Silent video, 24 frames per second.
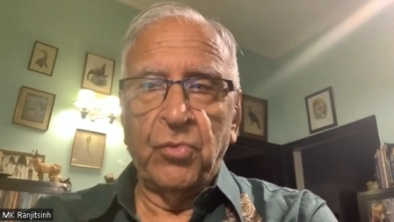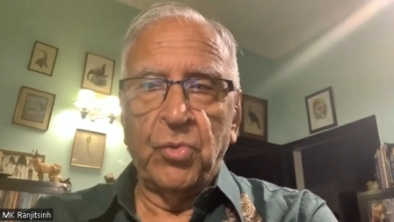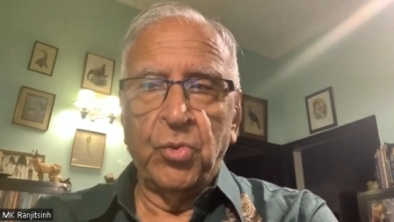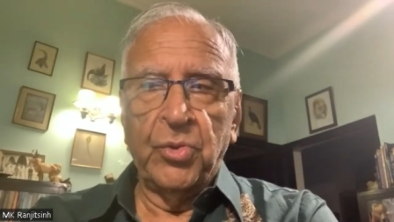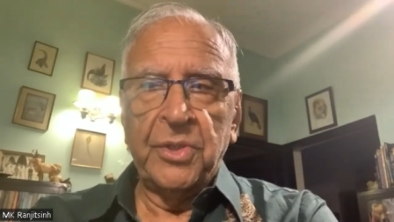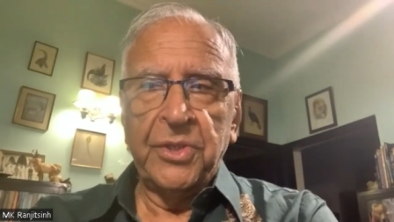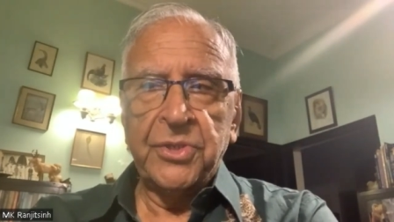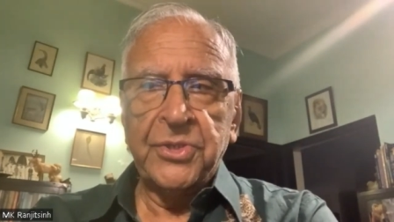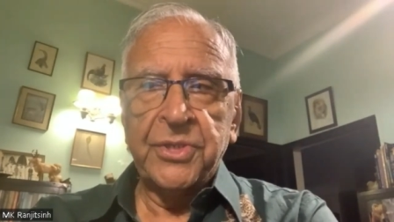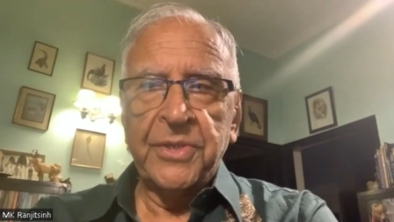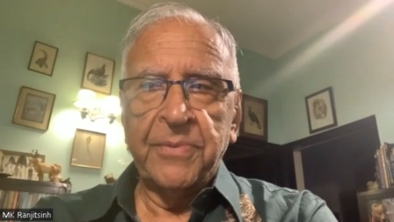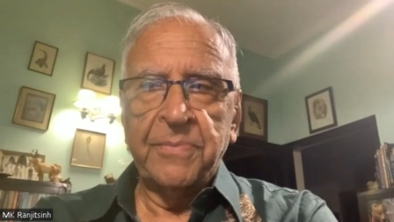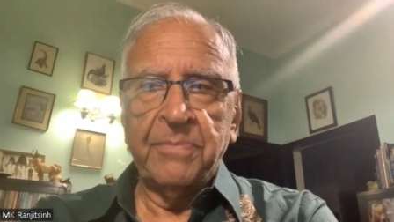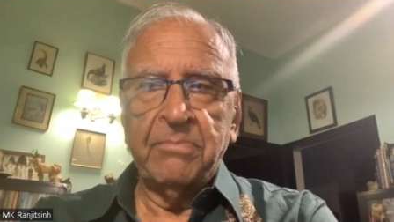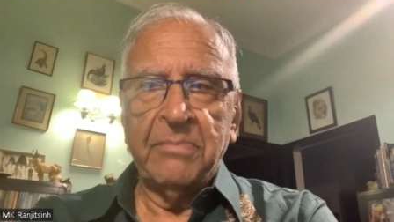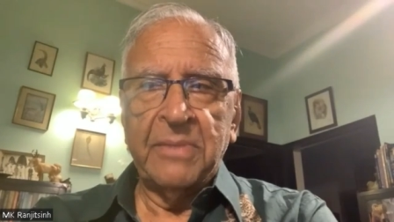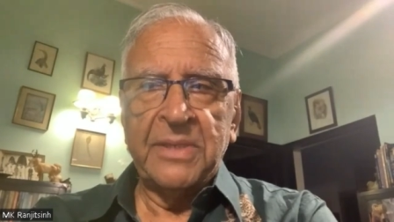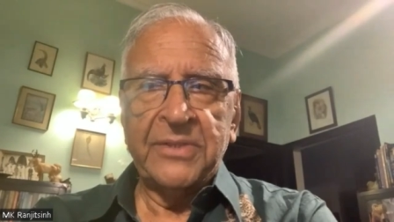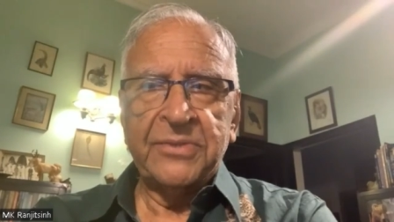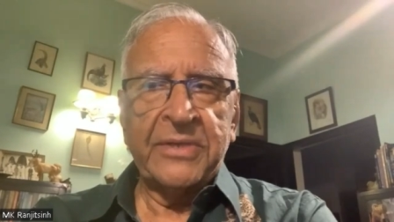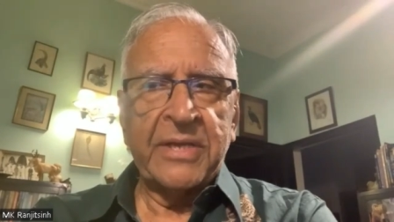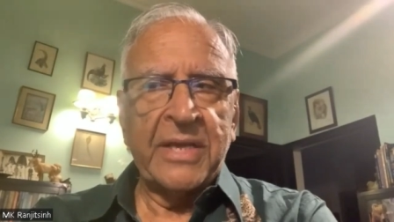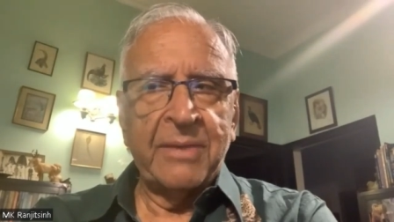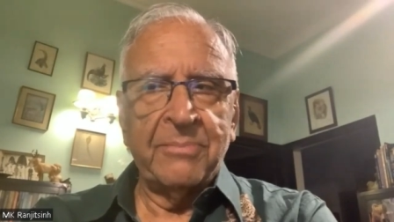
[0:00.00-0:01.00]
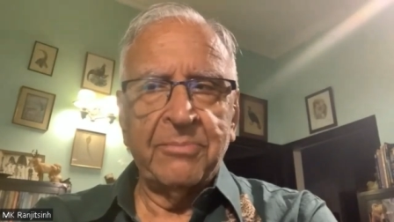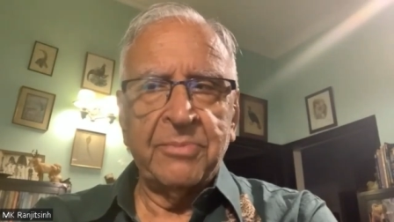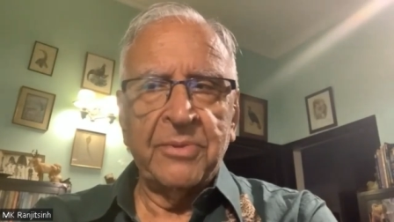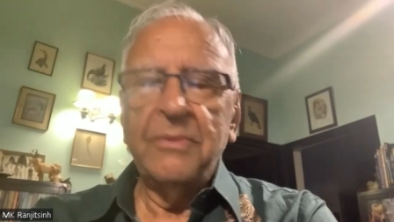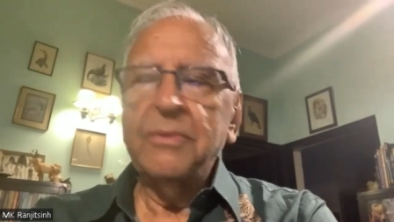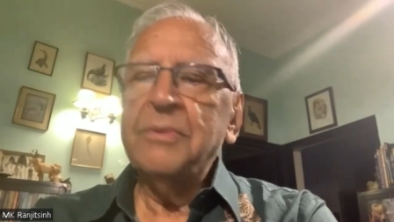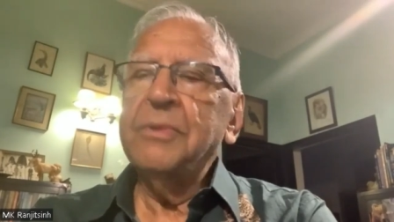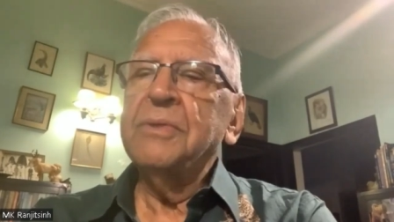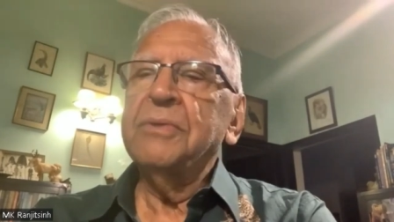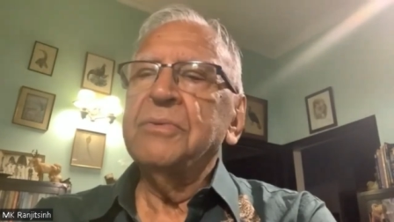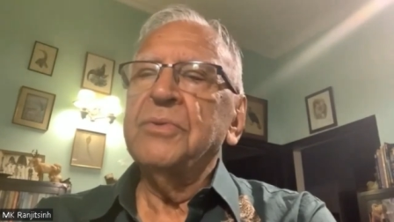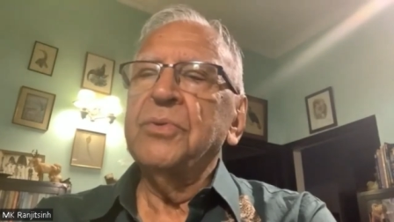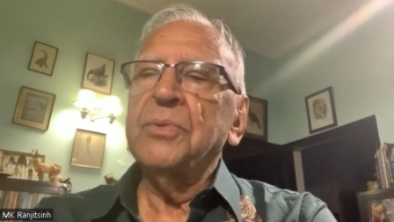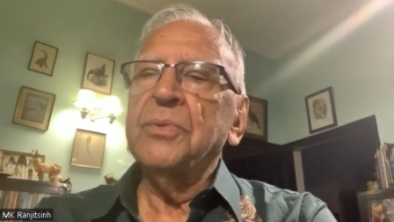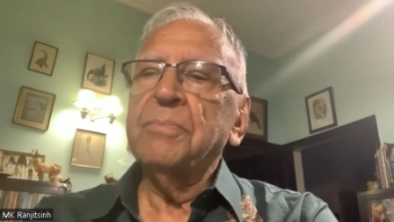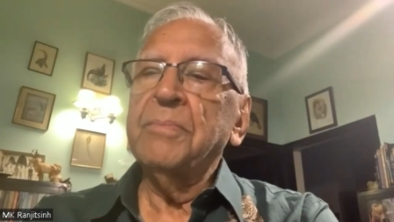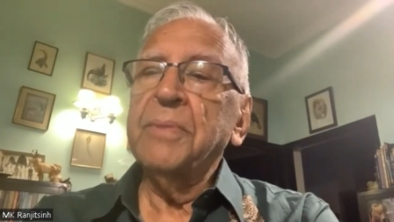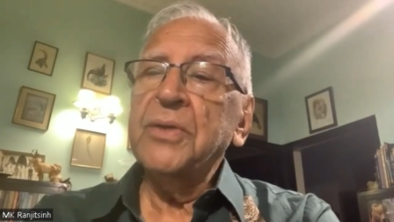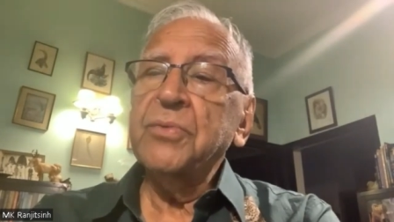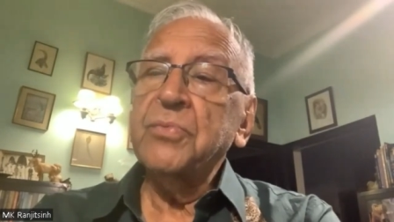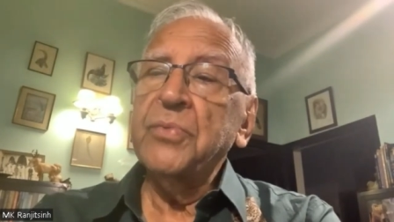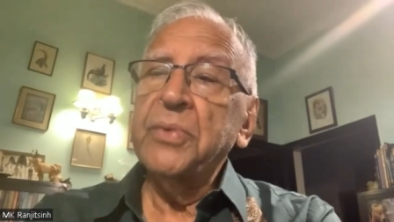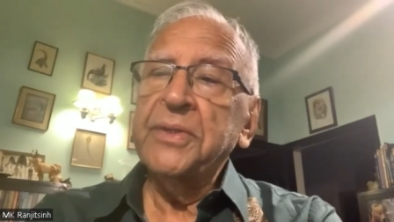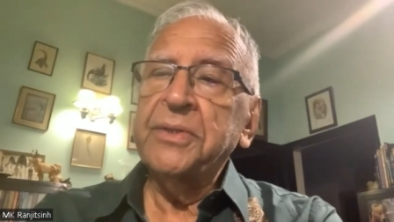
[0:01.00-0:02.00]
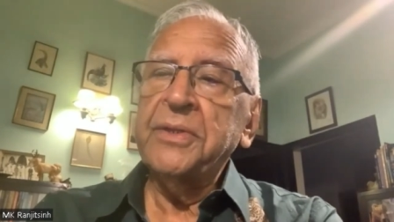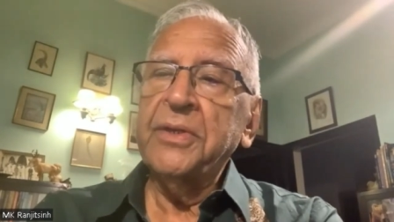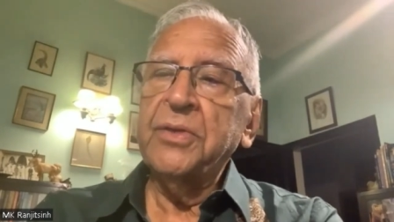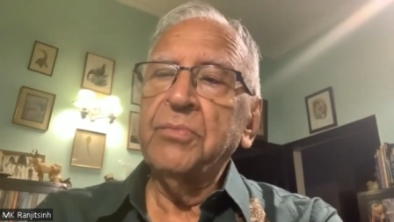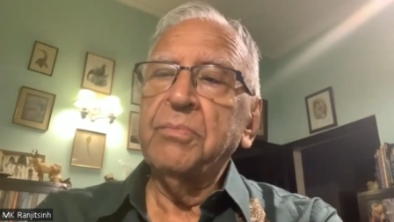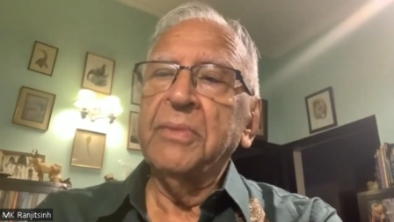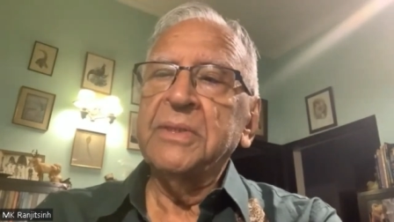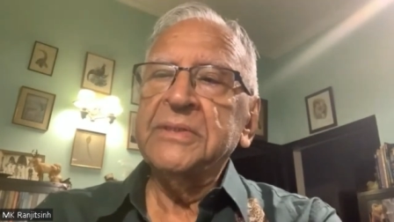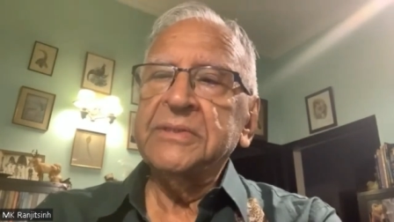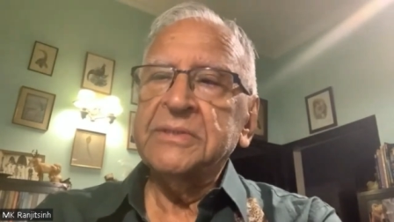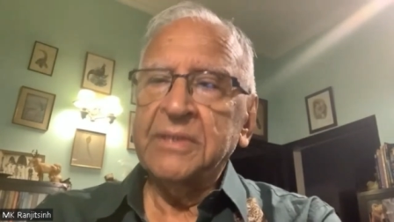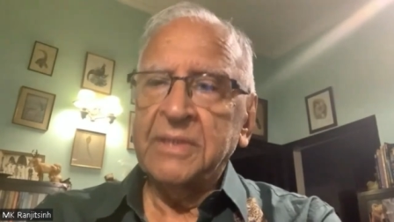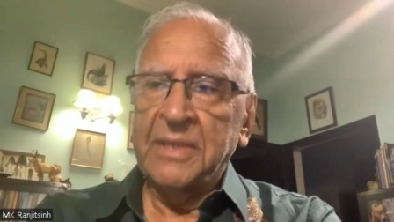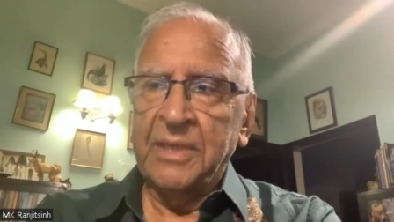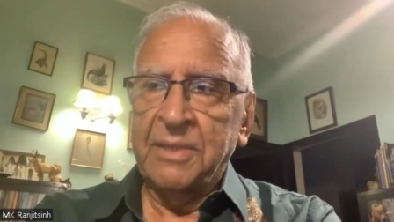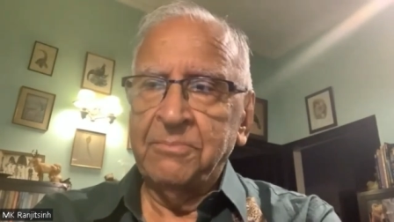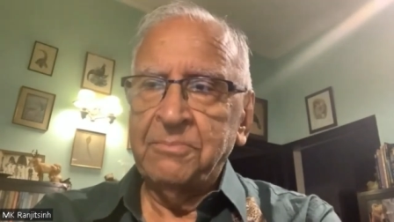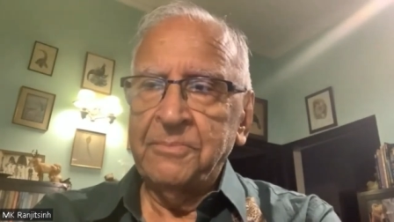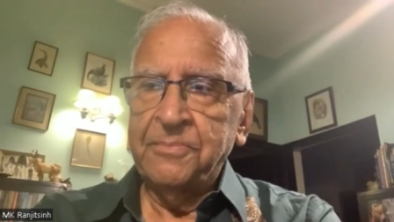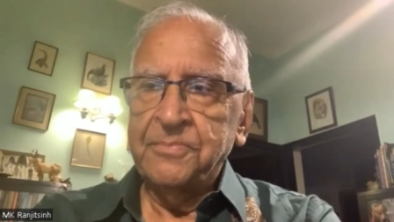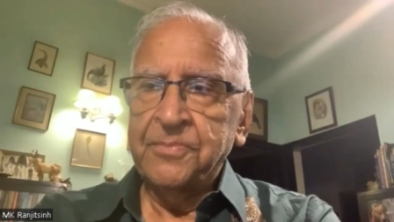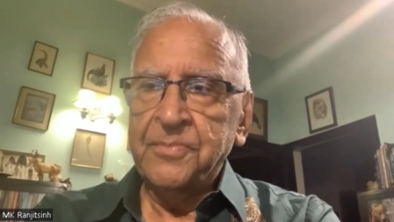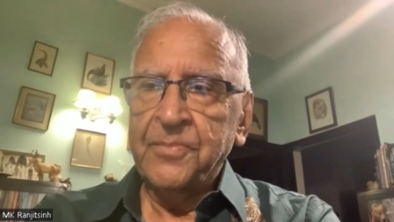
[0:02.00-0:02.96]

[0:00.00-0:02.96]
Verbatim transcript: ownership must happen, but with it must come